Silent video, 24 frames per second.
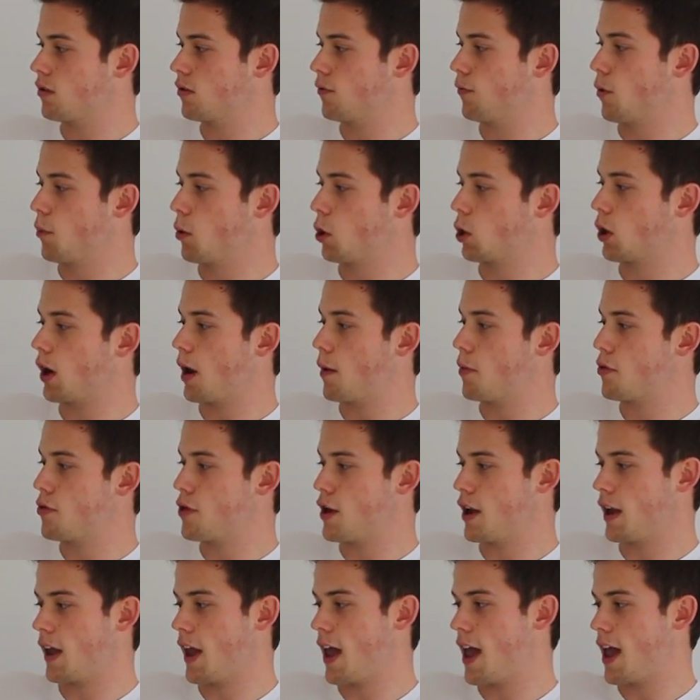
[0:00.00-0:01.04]
football club
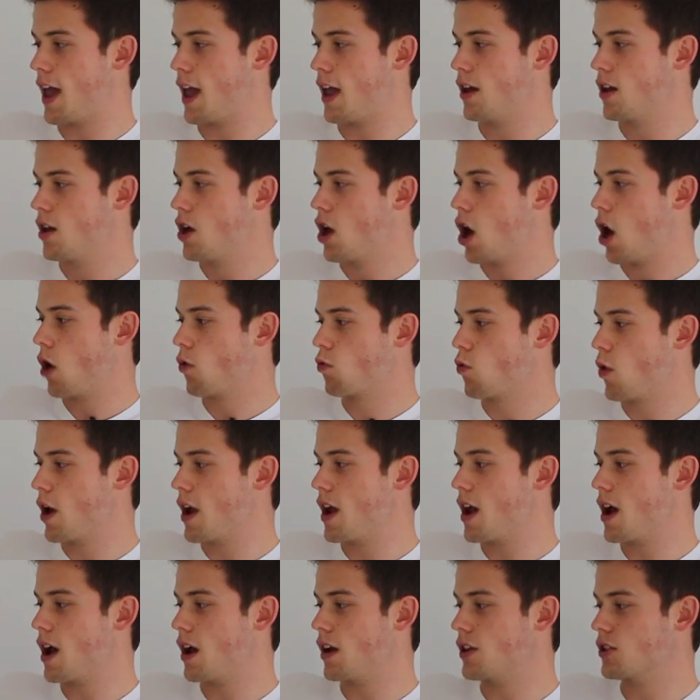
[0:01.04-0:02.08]
thing here, Errea,